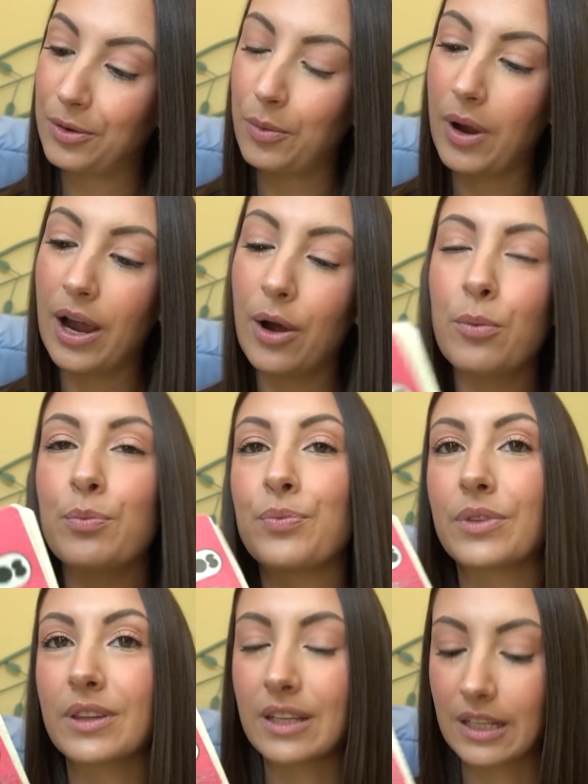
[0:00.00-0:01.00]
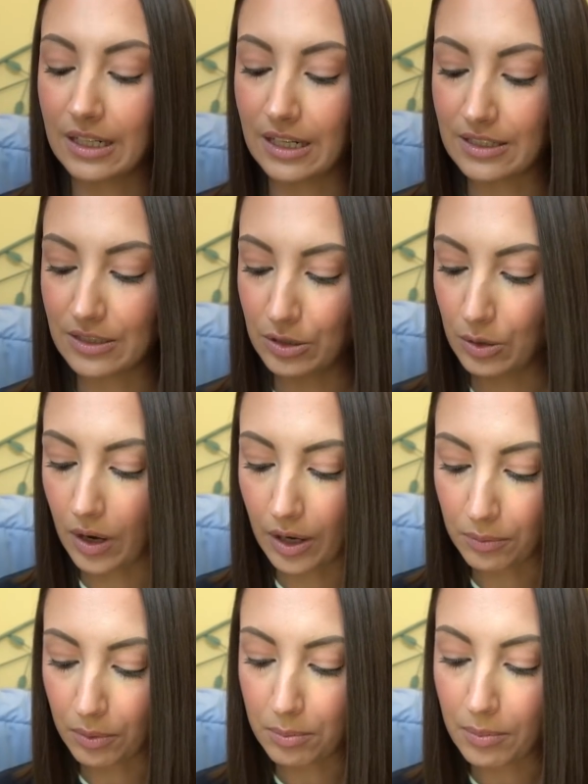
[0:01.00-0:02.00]
wow, can I tell you, I
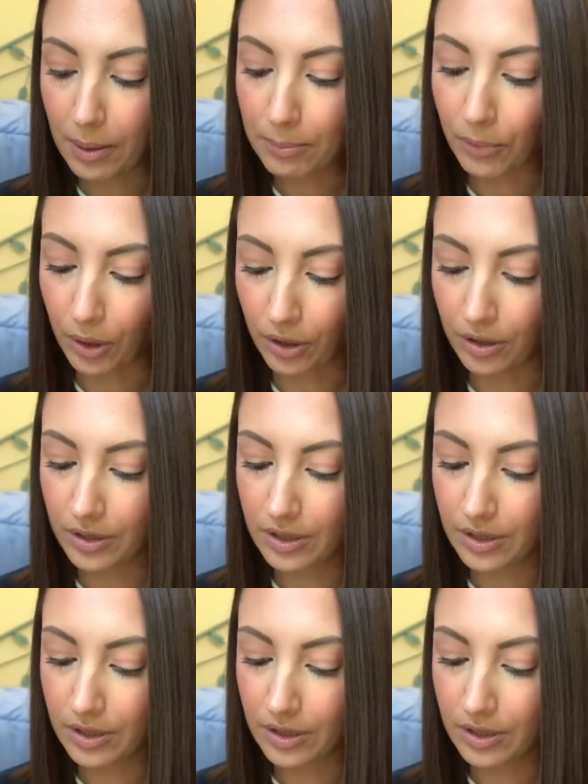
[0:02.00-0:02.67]
remember,